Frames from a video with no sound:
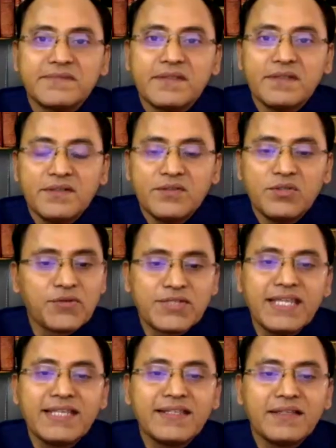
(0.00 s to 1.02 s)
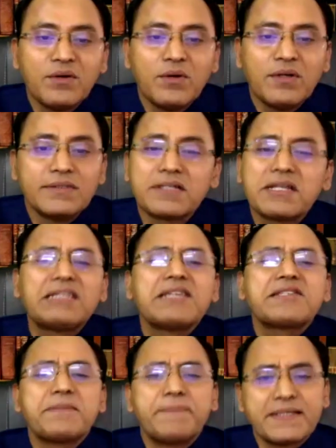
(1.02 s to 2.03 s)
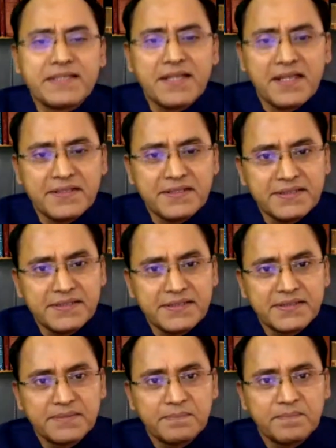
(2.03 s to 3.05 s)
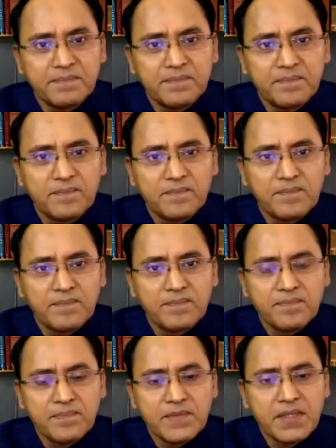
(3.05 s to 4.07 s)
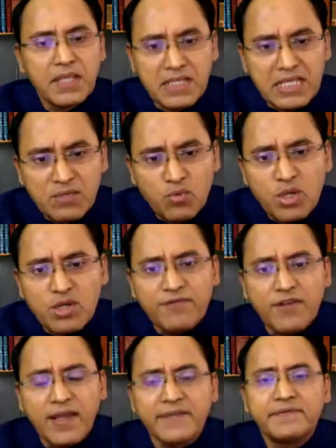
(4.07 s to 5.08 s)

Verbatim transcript: you have seen the greatest personalities in any walk of life.